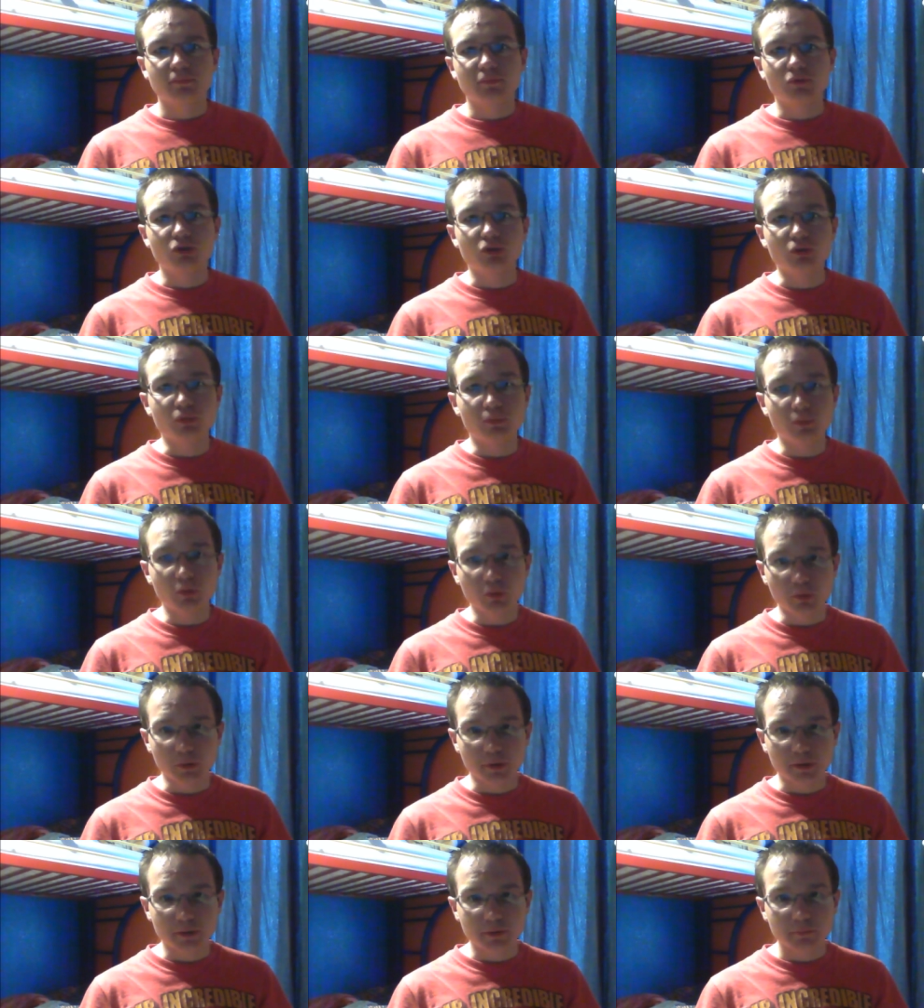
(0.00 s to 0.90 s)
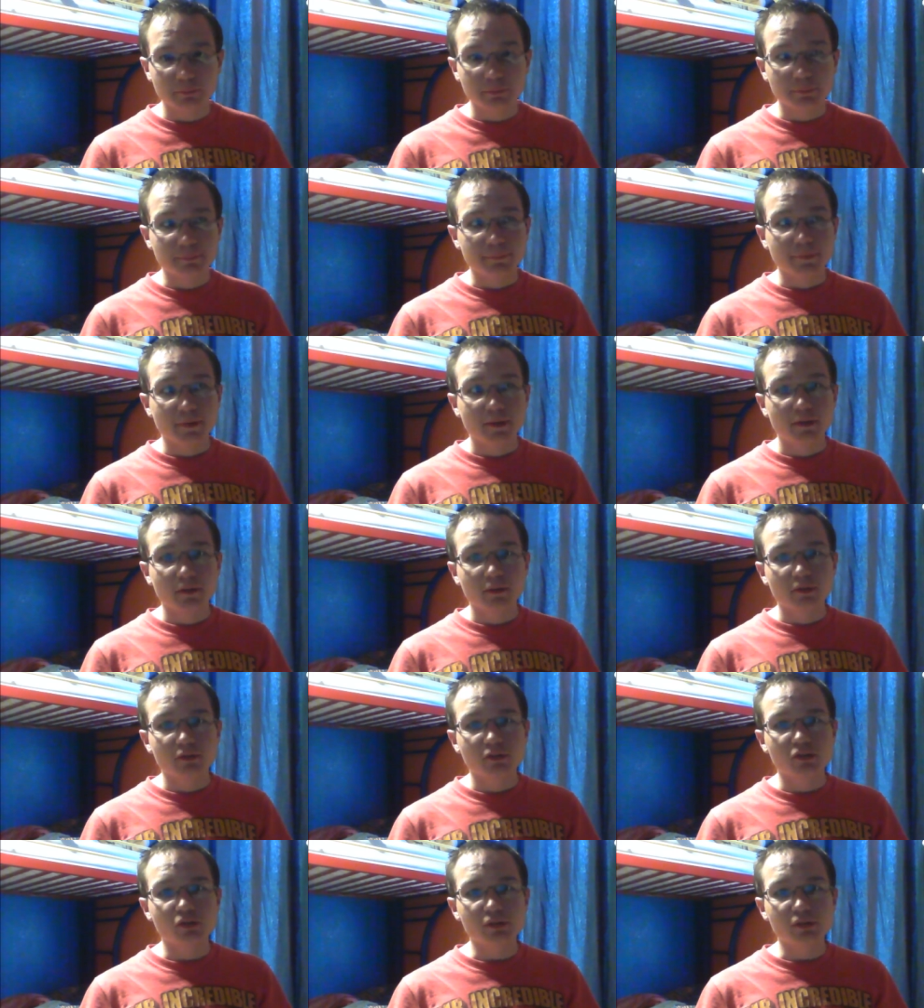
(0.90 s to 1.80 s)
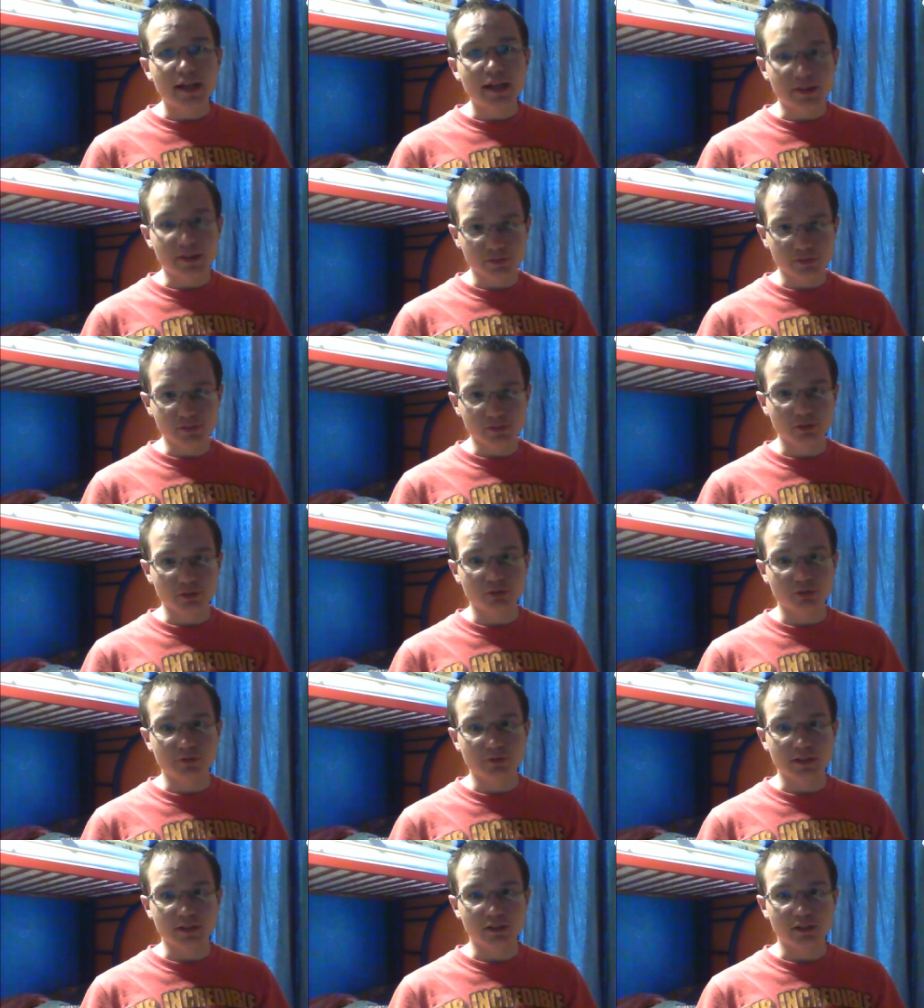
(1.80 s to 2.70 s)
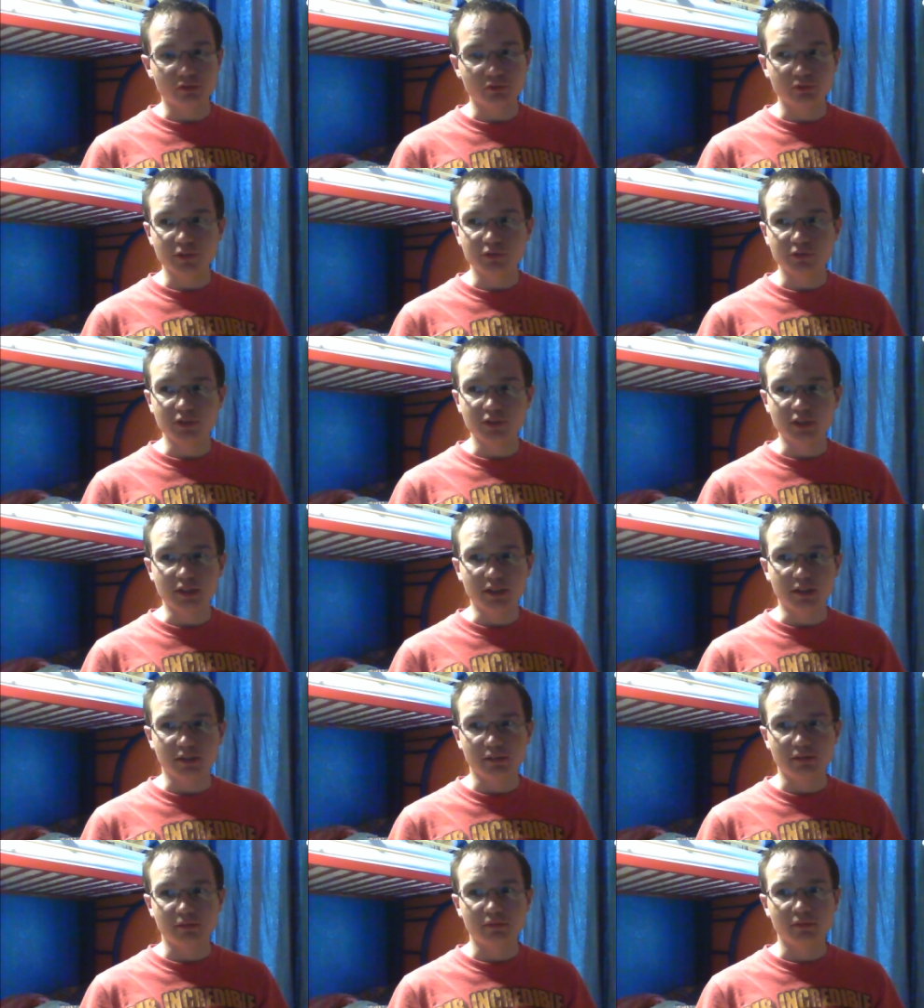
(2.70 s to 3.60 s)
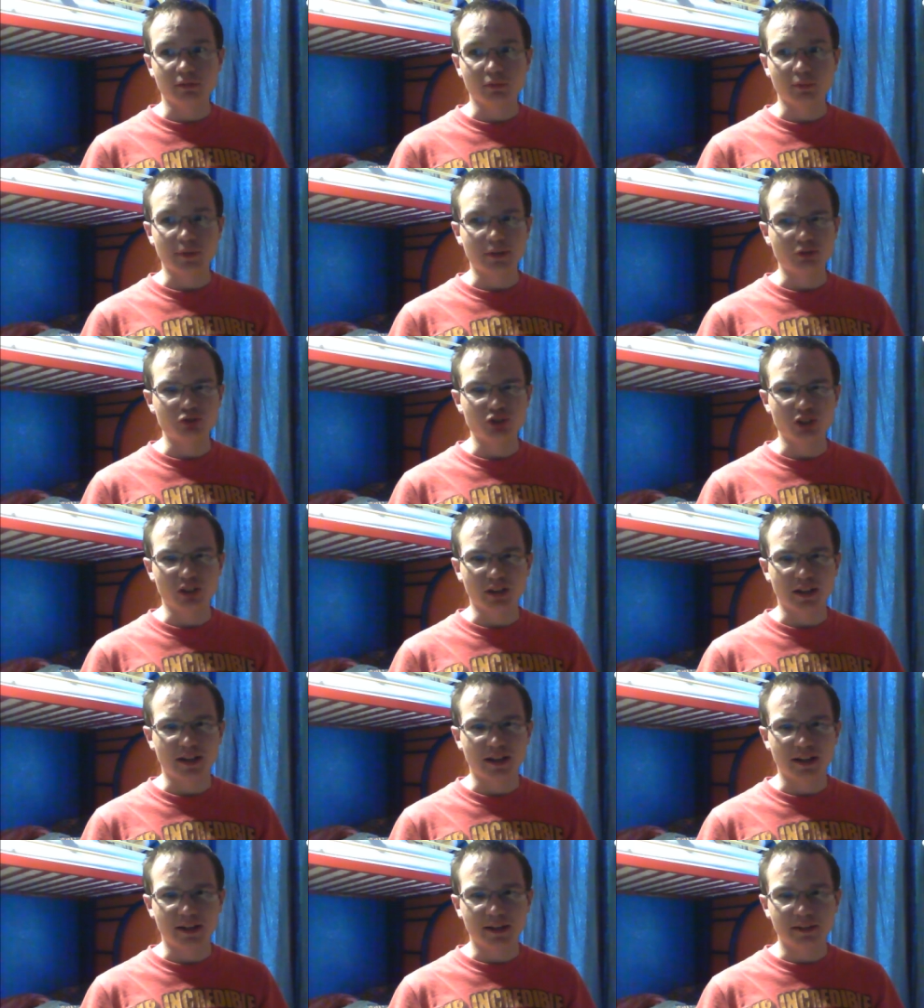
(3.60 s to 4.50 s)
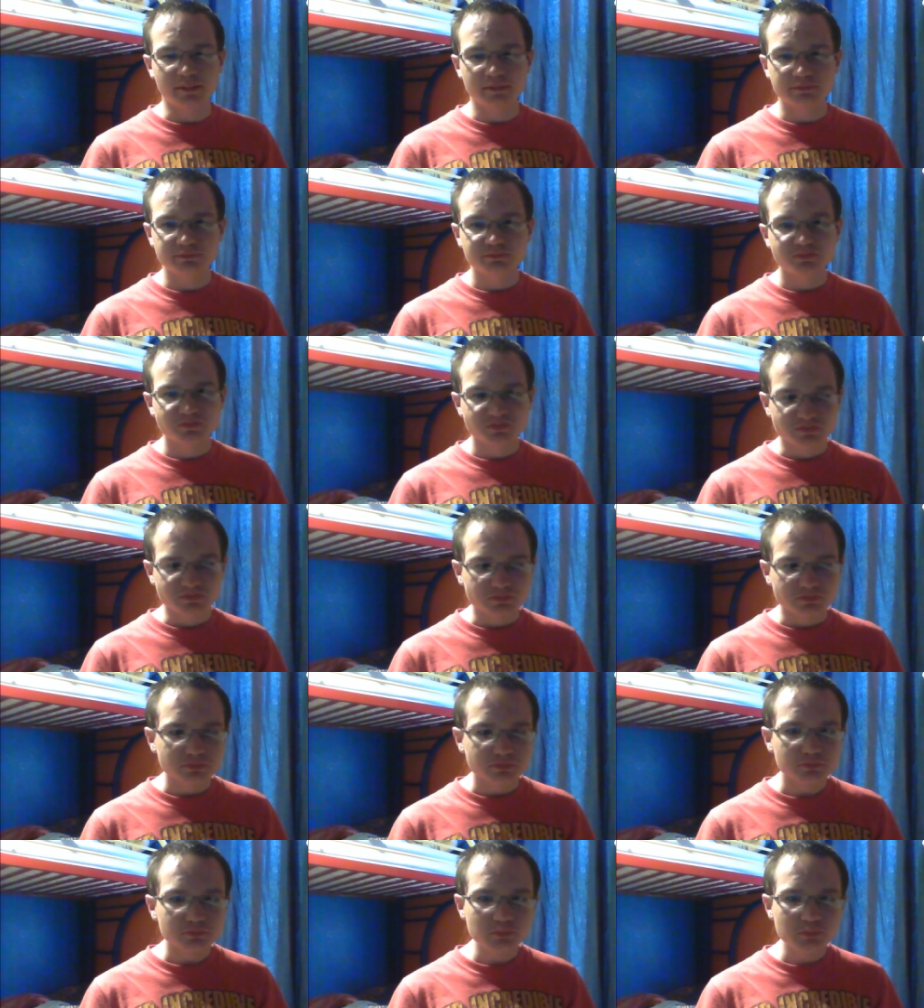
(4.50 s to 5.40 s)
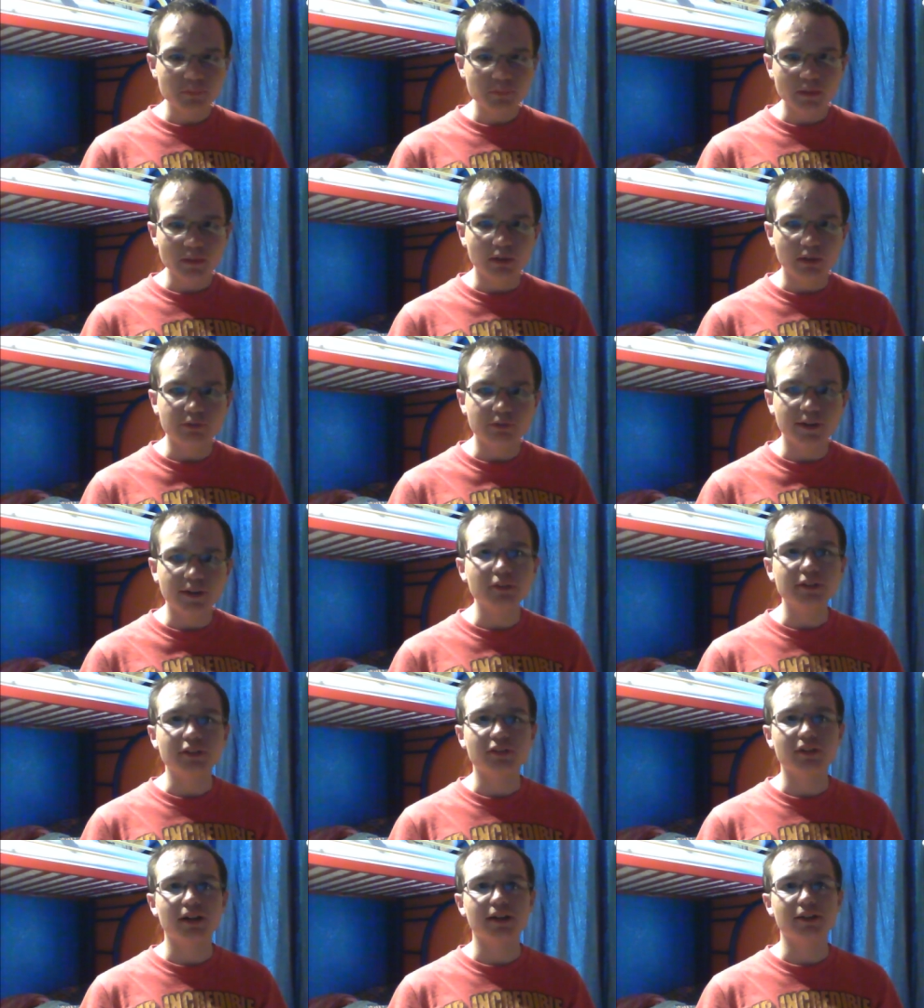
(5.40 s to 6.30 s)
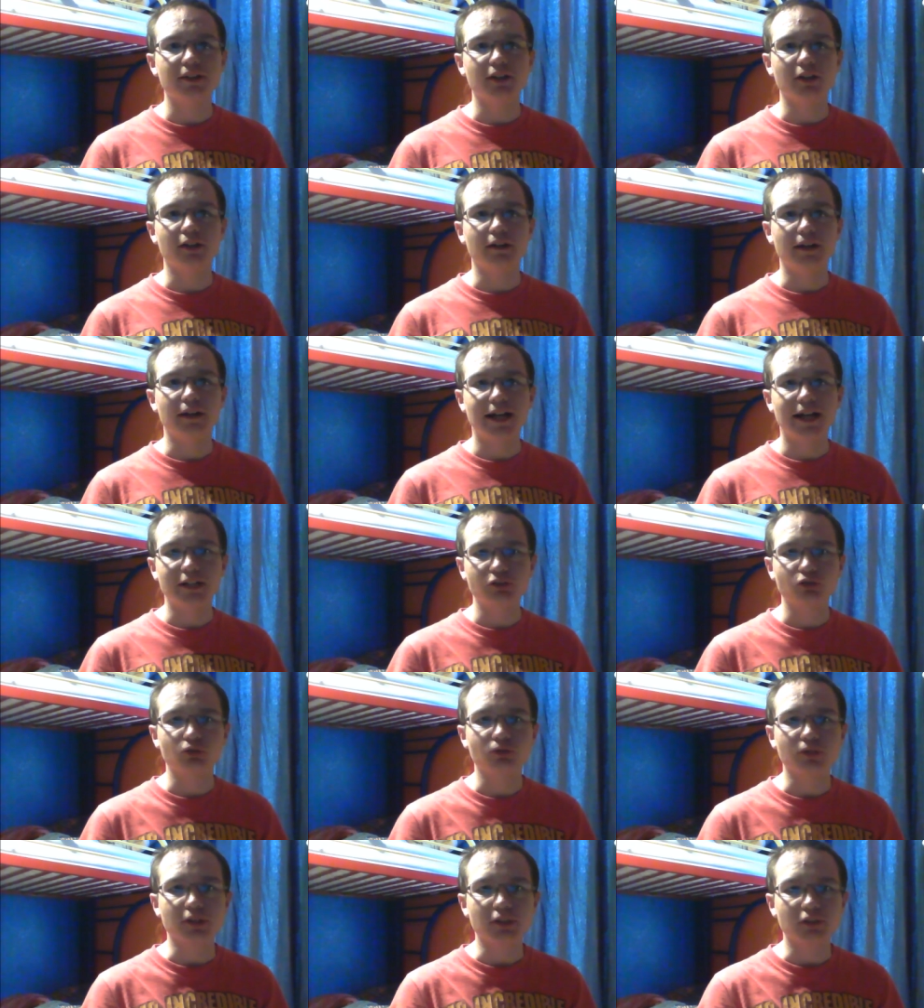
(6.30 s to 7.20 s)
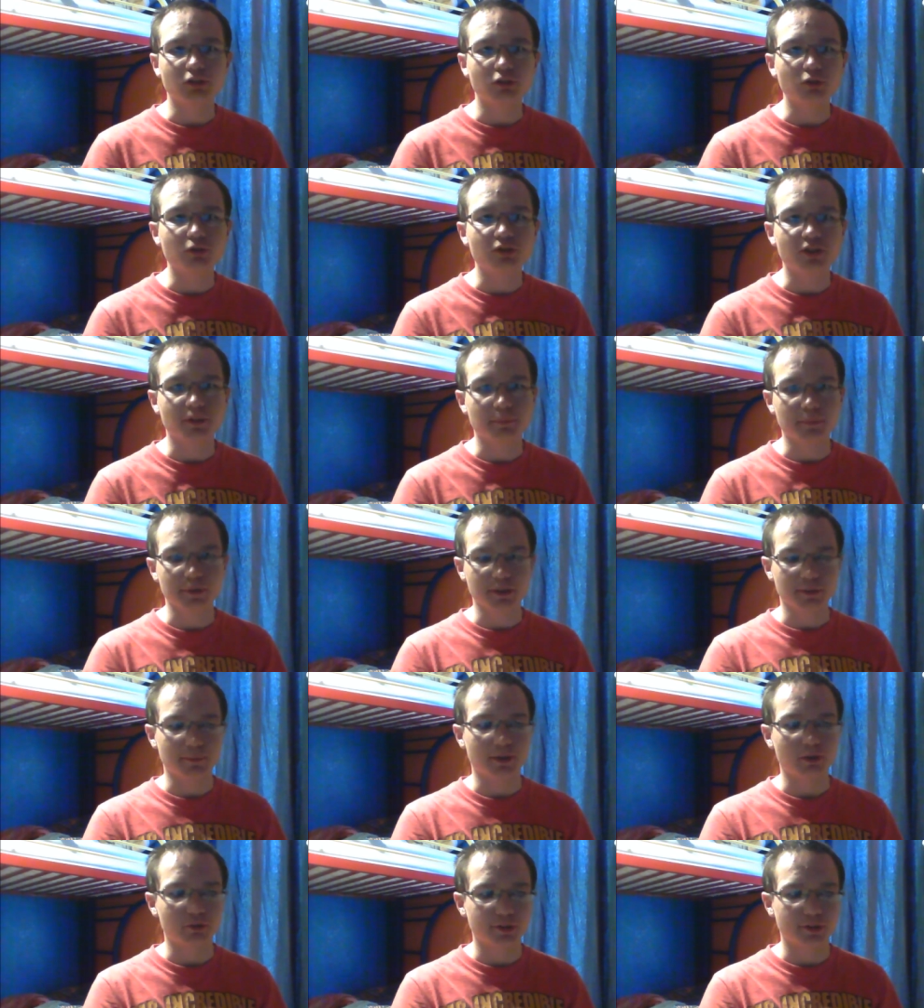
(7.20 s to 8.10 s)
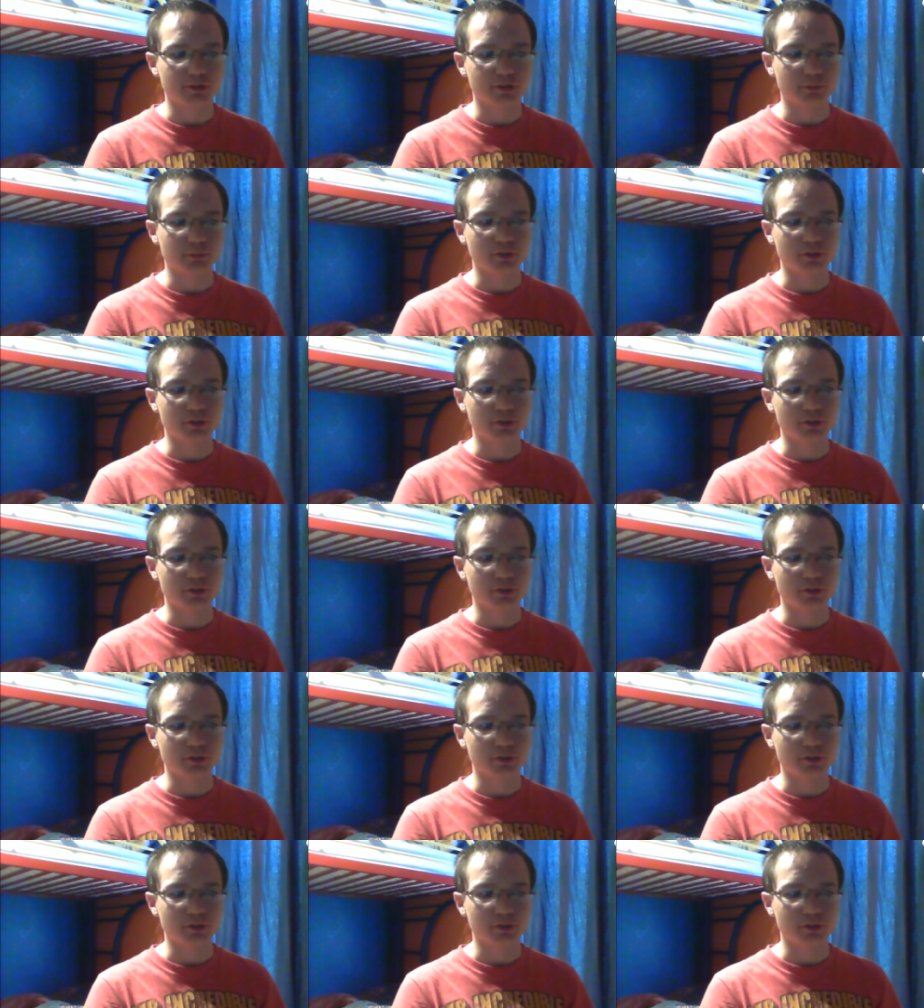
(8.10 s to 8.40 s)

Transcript: do more. So last year, 2015, around July, I finally decided to actually do something about Crazy